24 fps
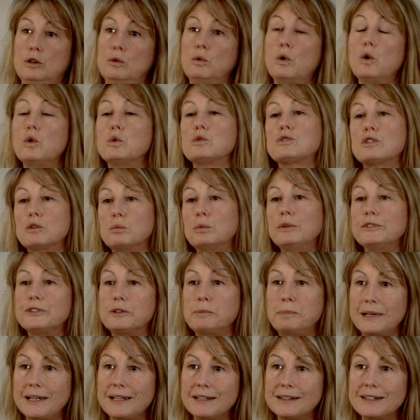also want to
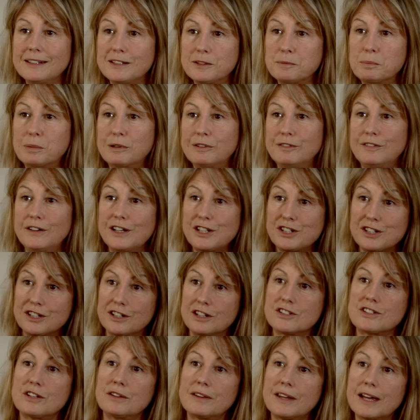be in this profession.
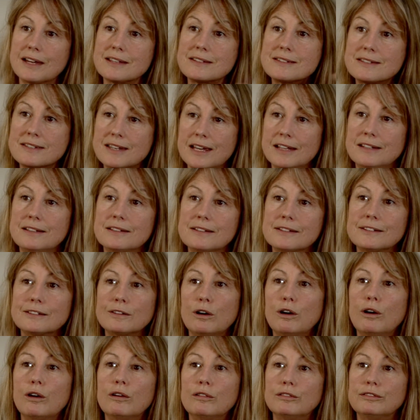So that sense
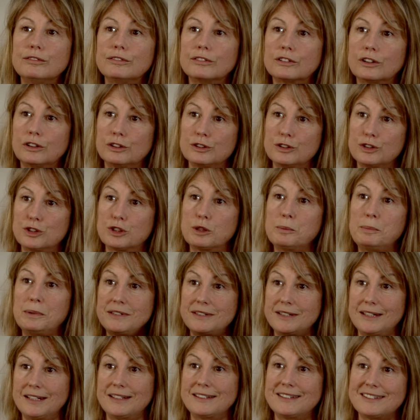of
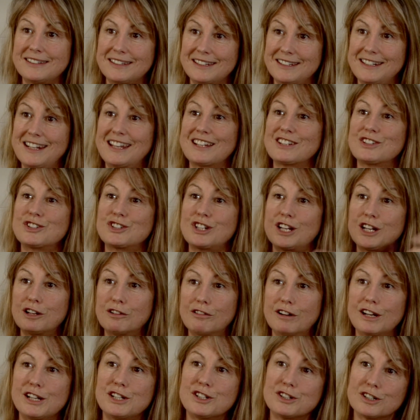contributing to the next
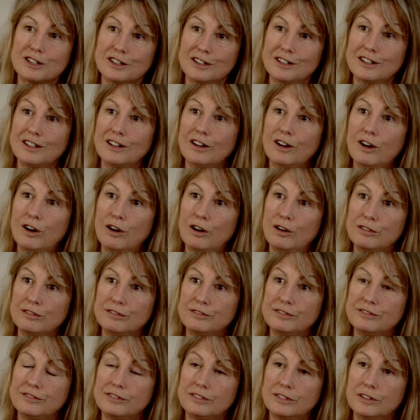generation of
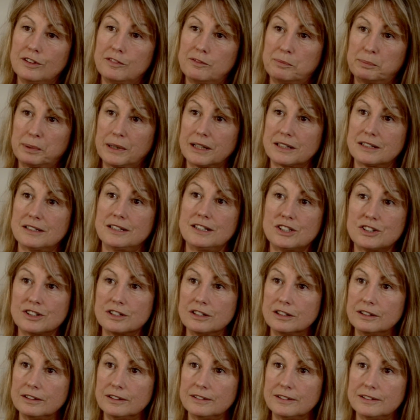
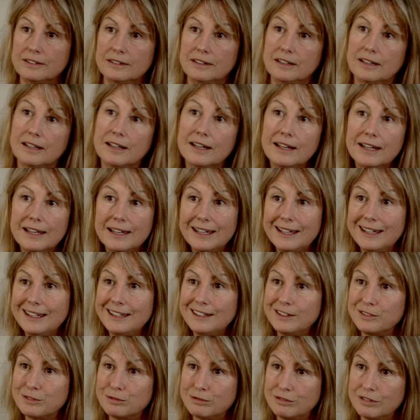practitioners
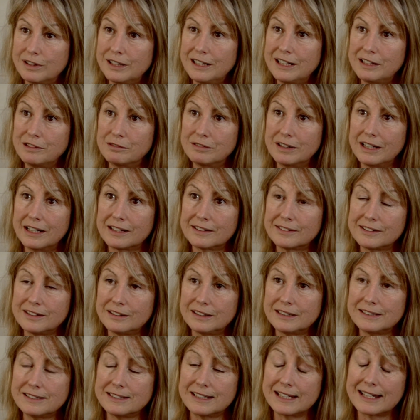is really, really
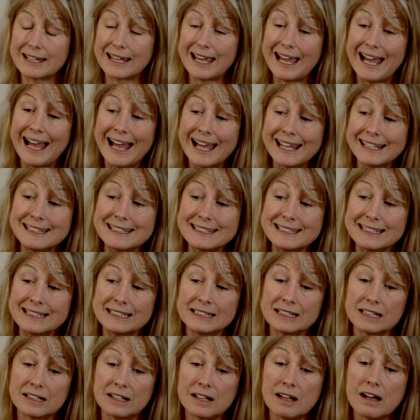exciting. And
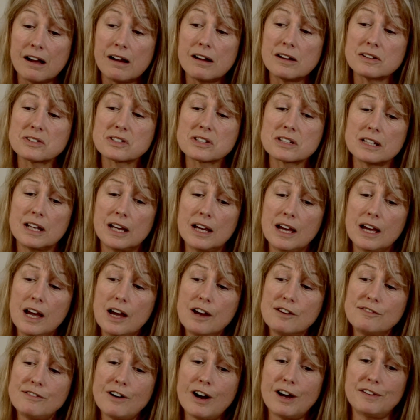in the last
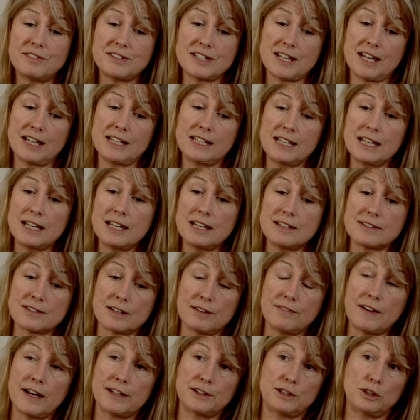5-10 years,
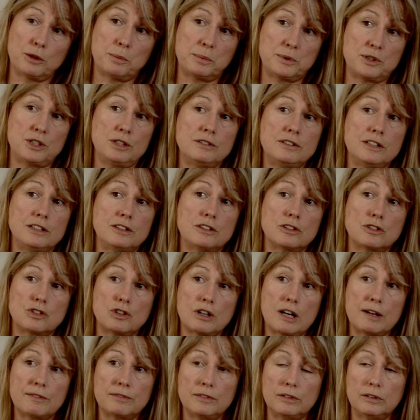I've had the opportunity to
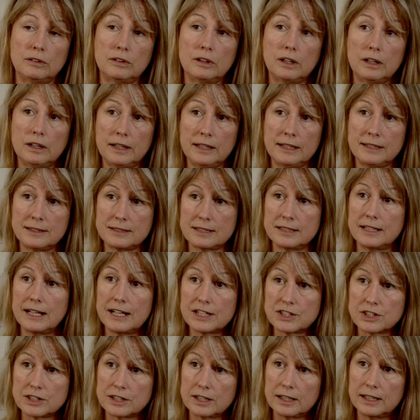travel
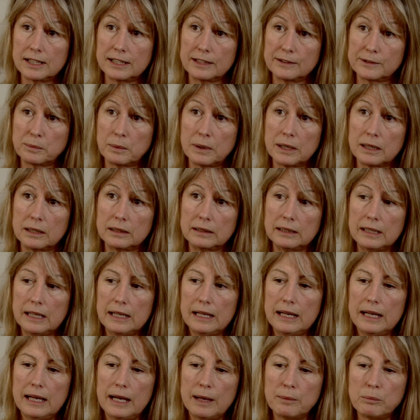internationally as well.
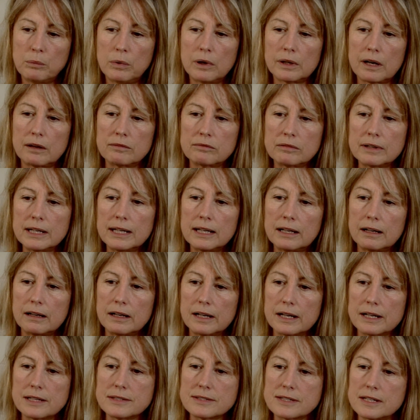And what I
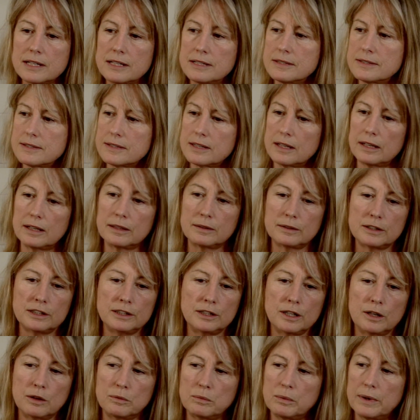realise is that, you
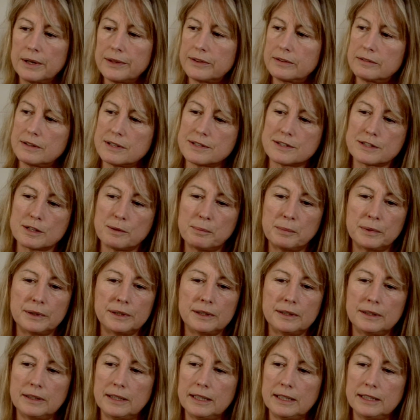know, whether it's
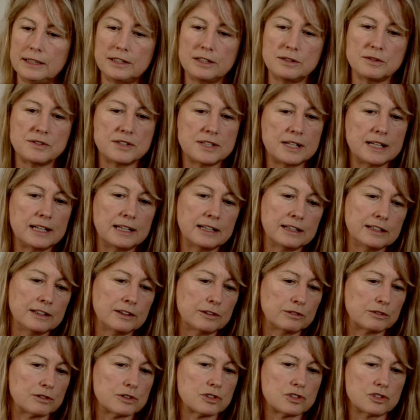someone in New Zealand
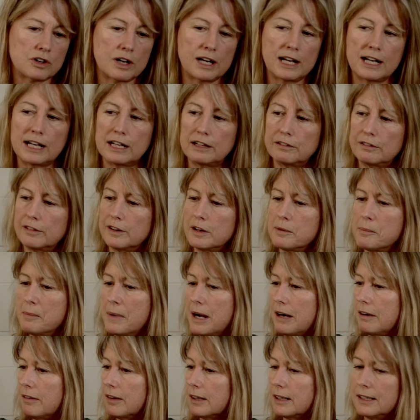or Australia or in
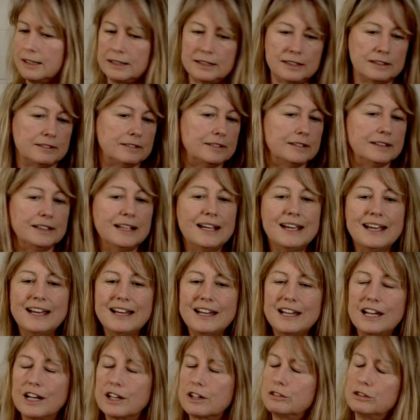America and
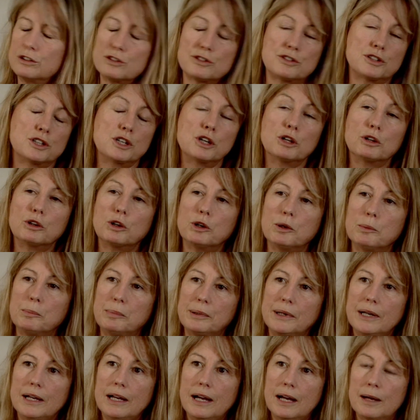across Europe,
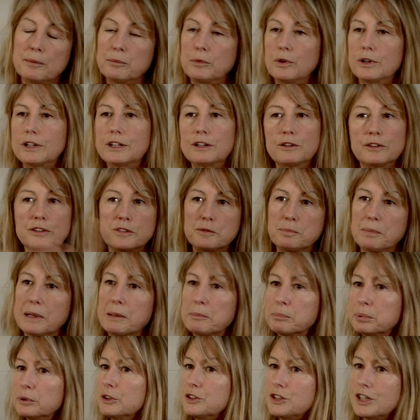I'm working on this big
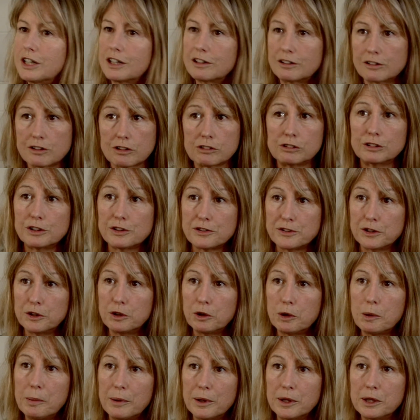project across
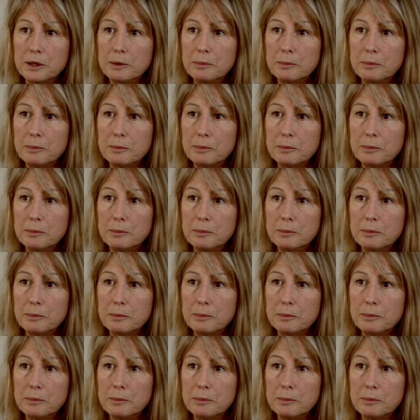Europe at the